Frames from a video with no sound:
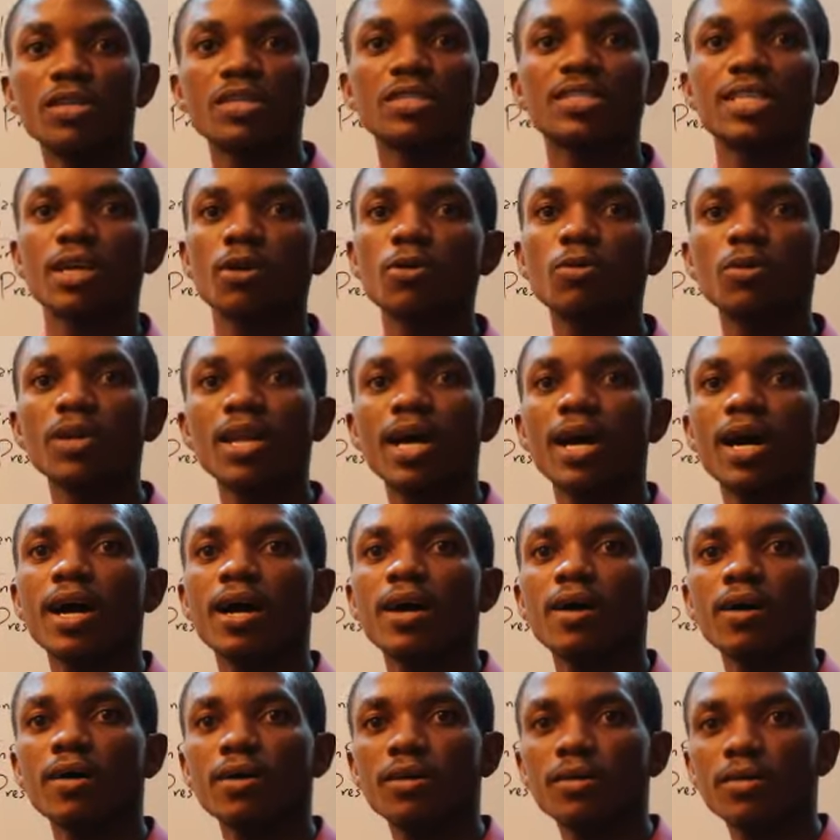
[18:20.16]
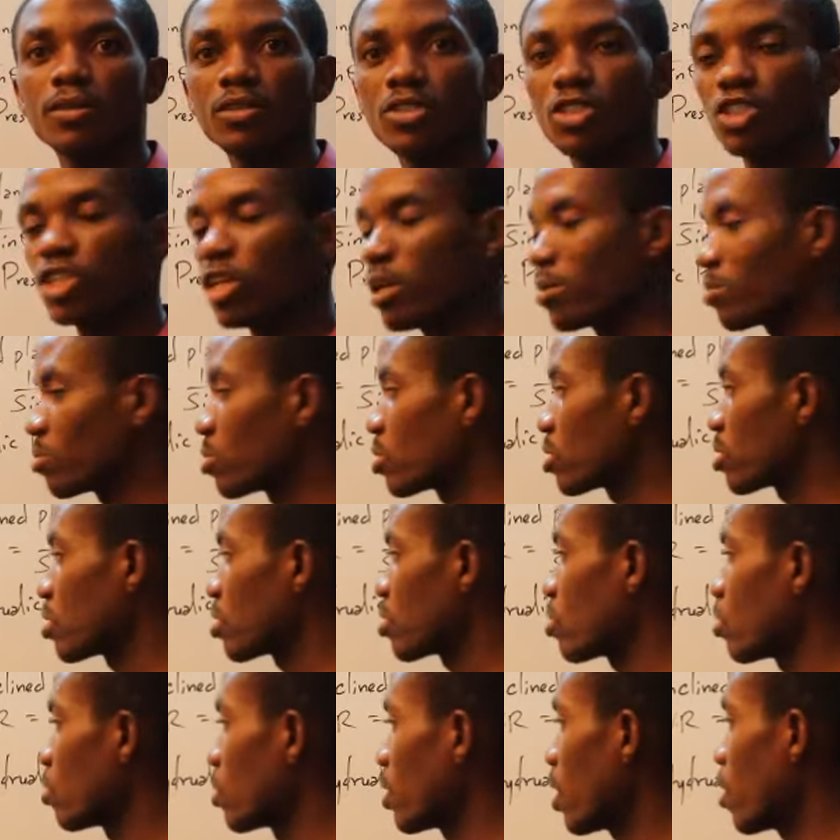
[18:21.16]
circular shapes,
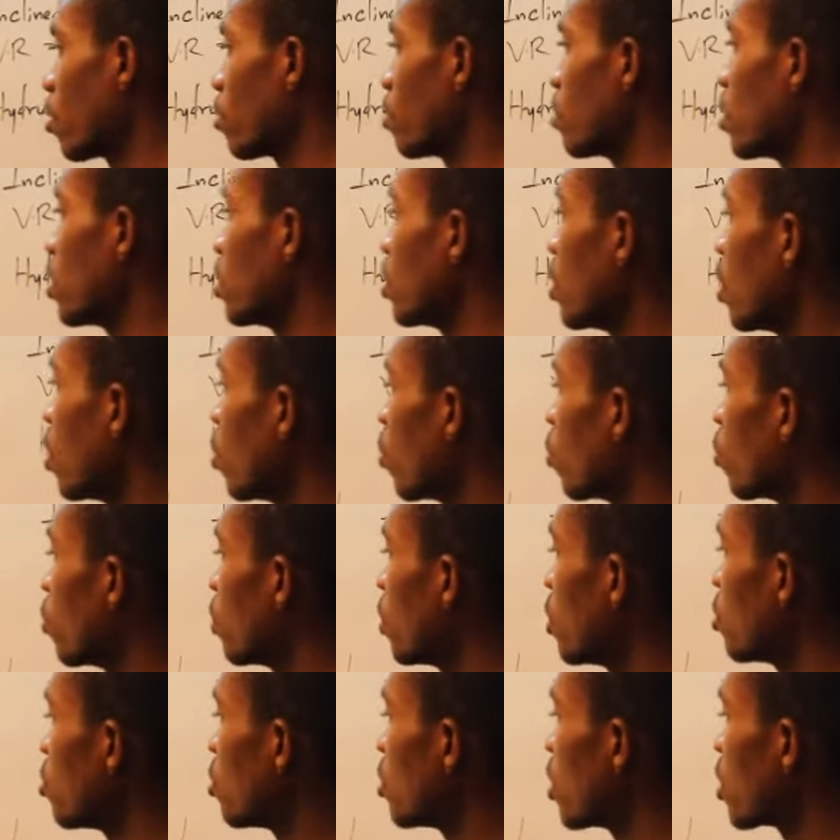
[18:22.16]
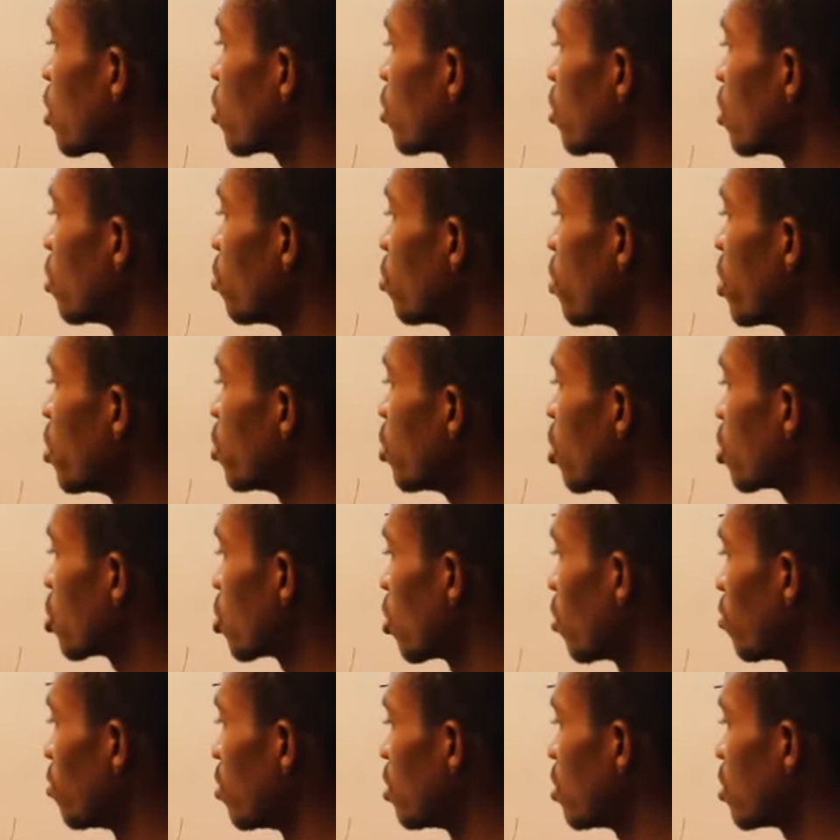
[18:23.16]
so that would mean we need to take the
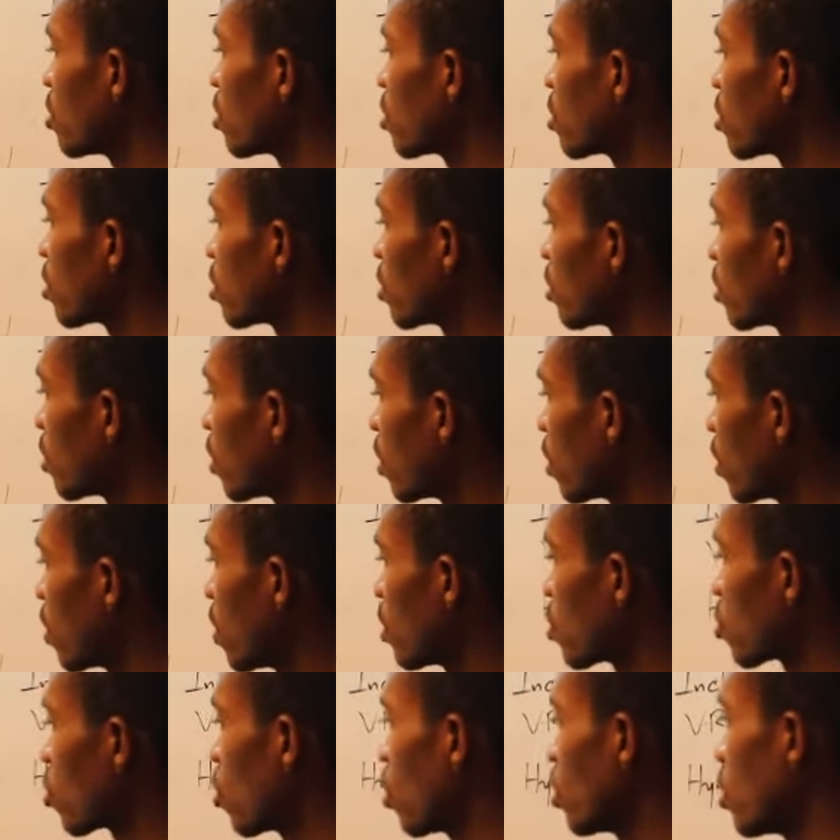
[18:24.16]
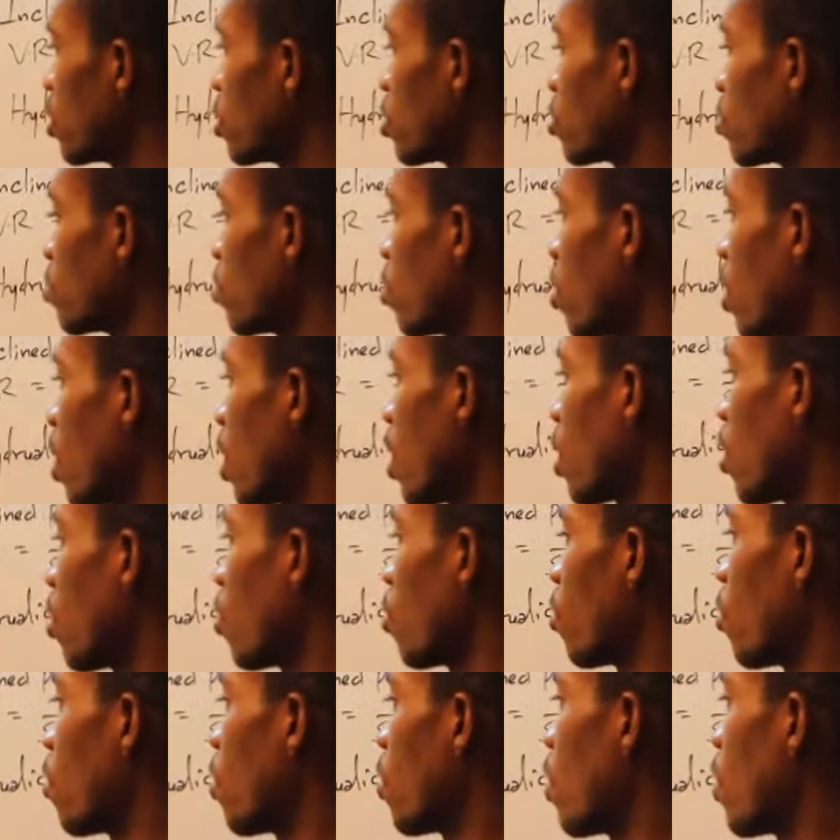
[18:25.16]
radius of this, let's call it small
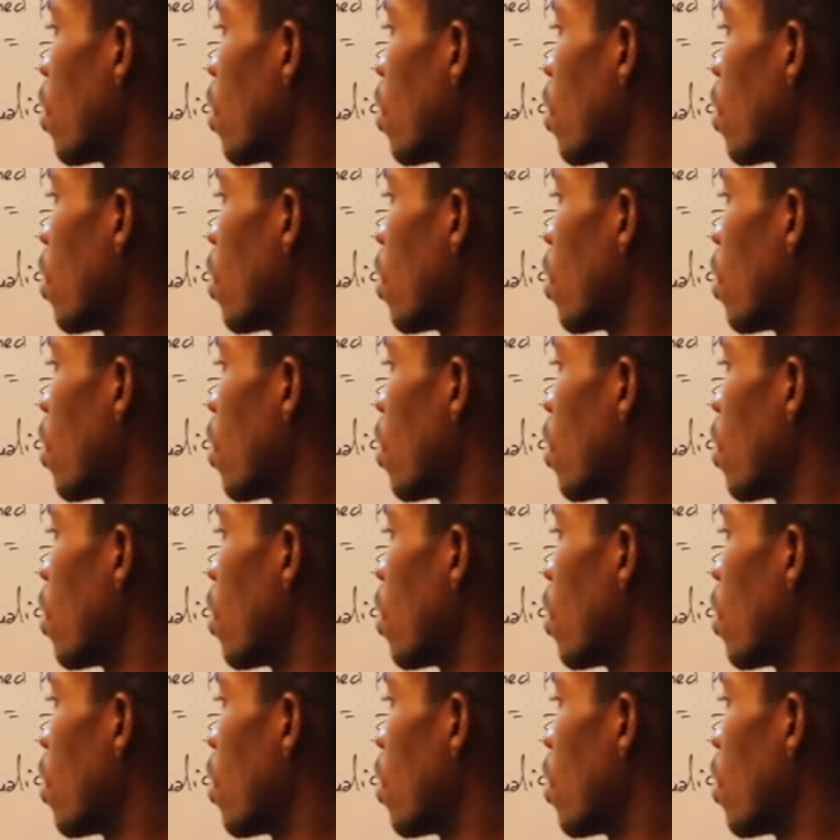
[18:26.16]
r,